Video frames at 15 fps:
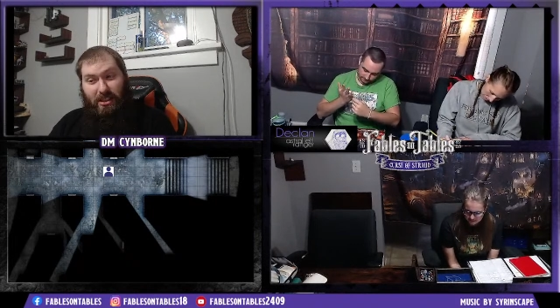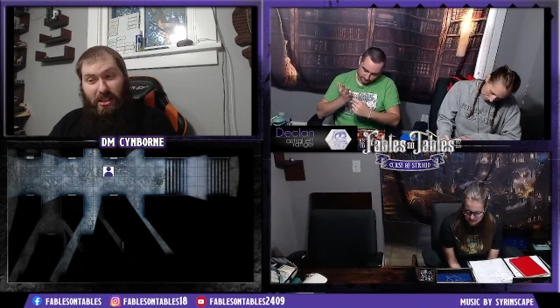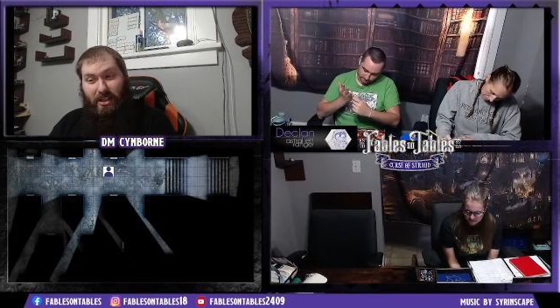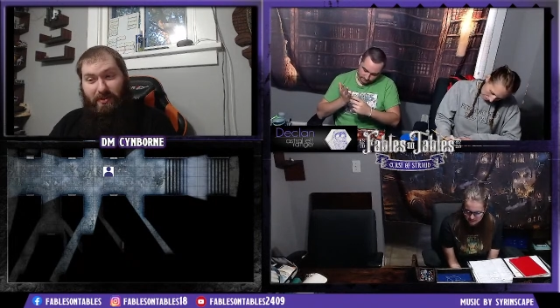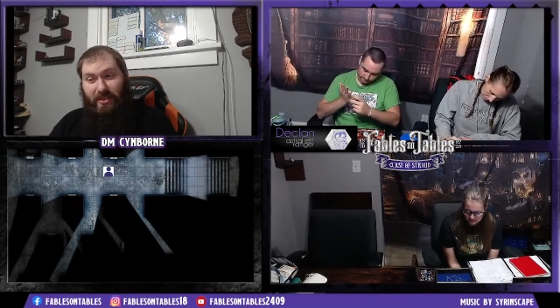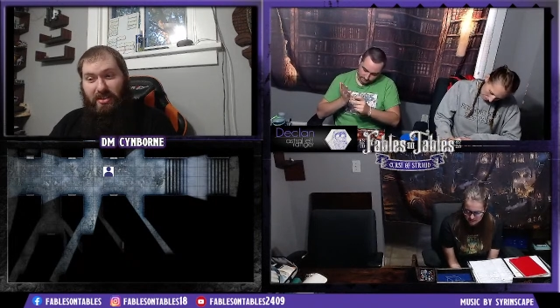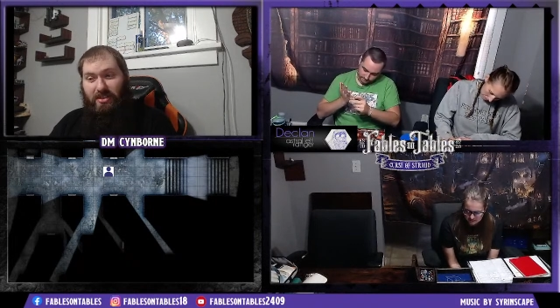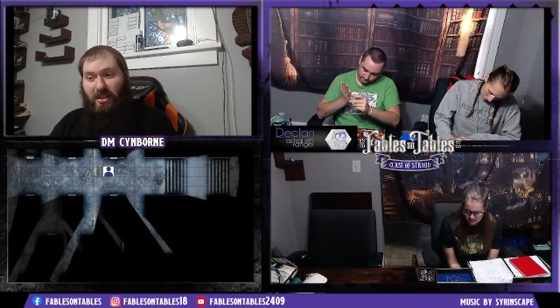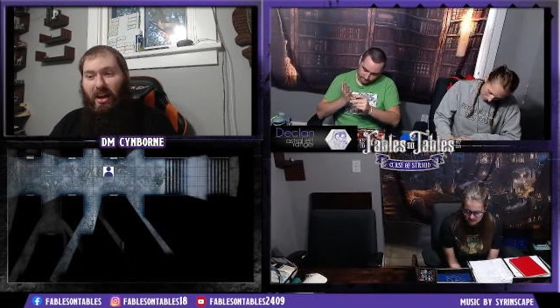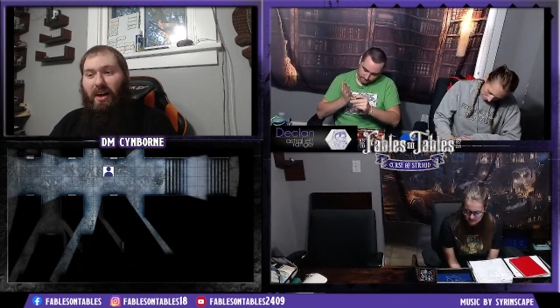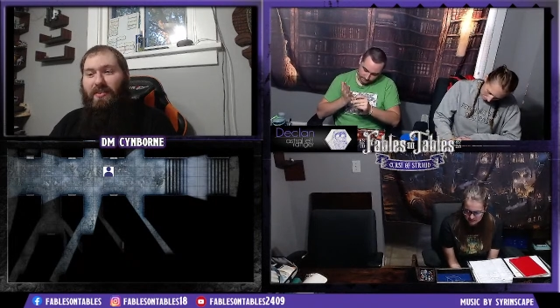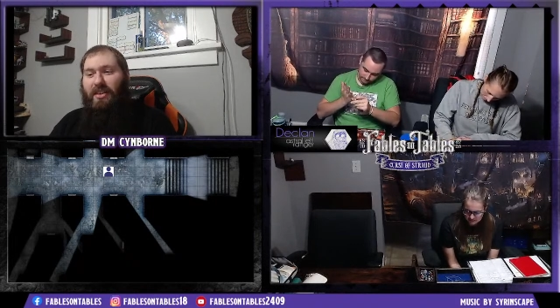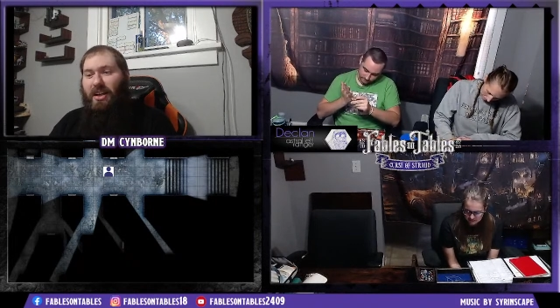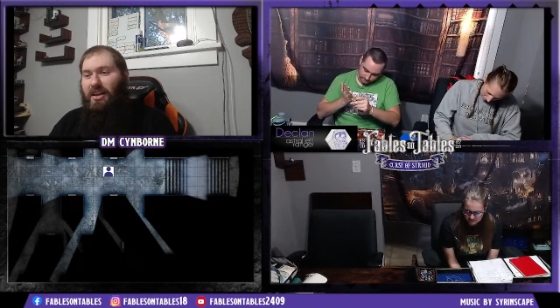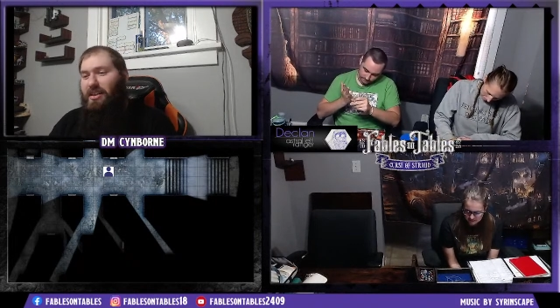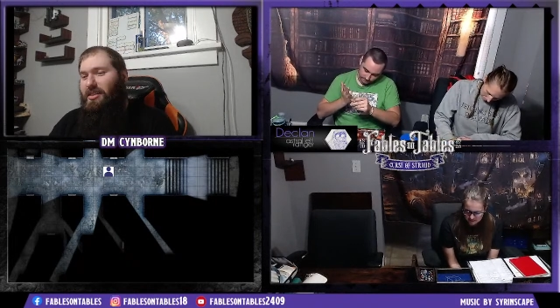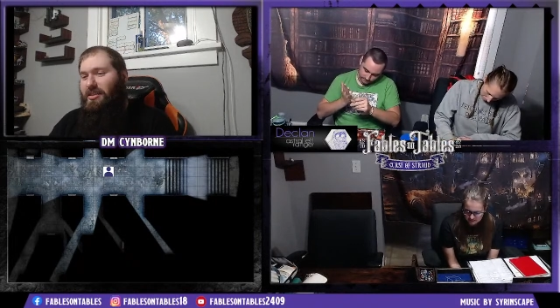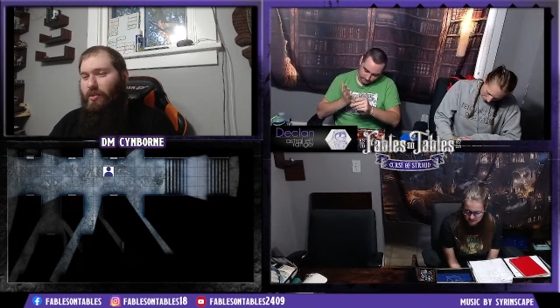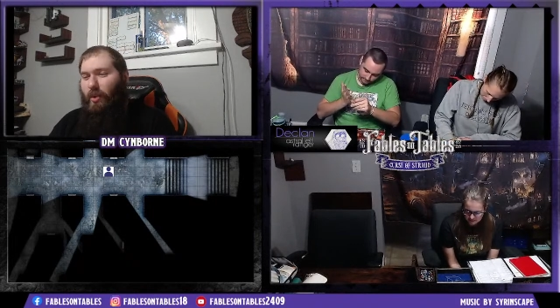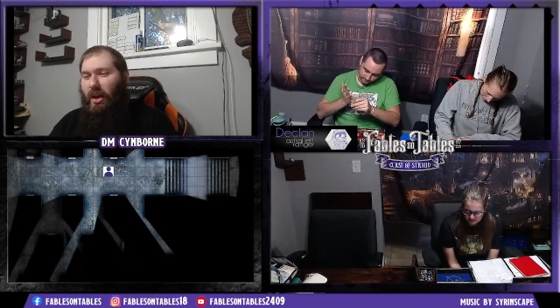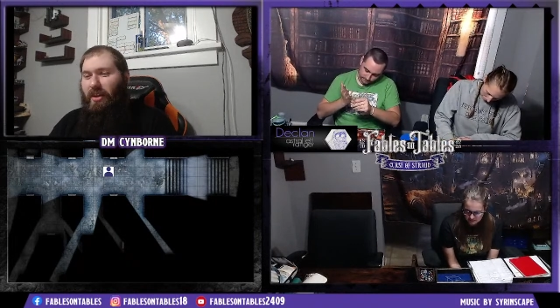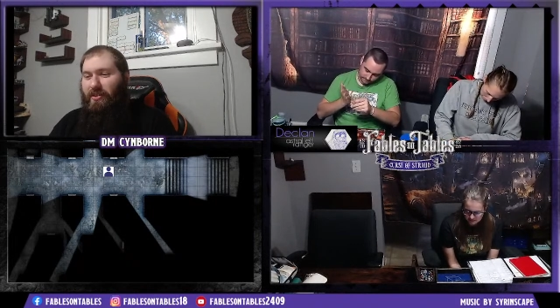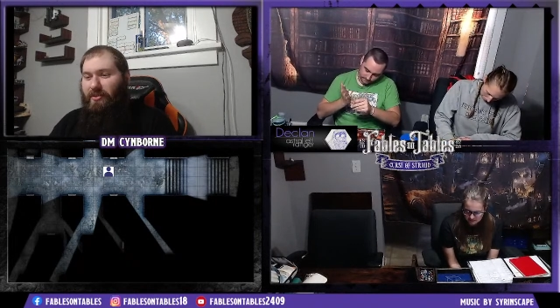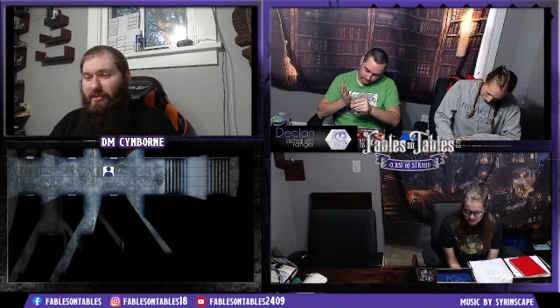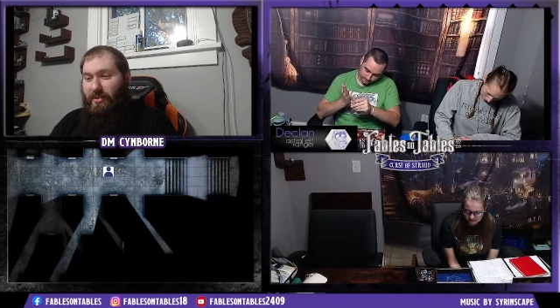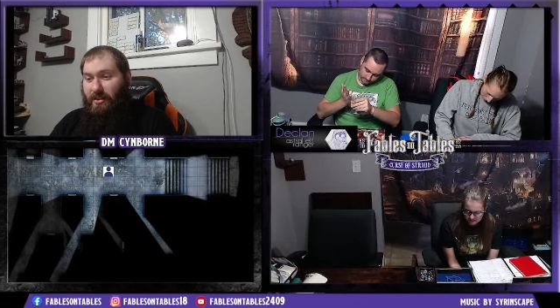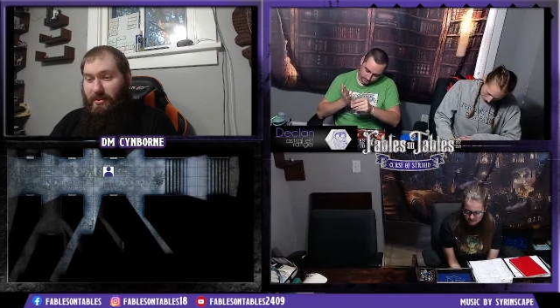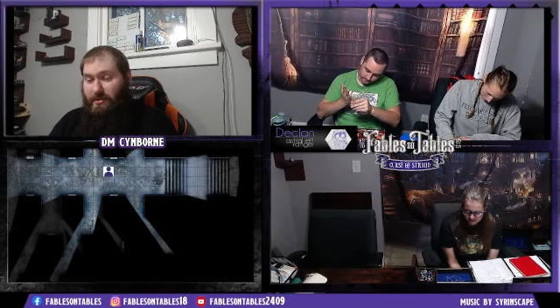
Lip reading: Iviskova, a wife.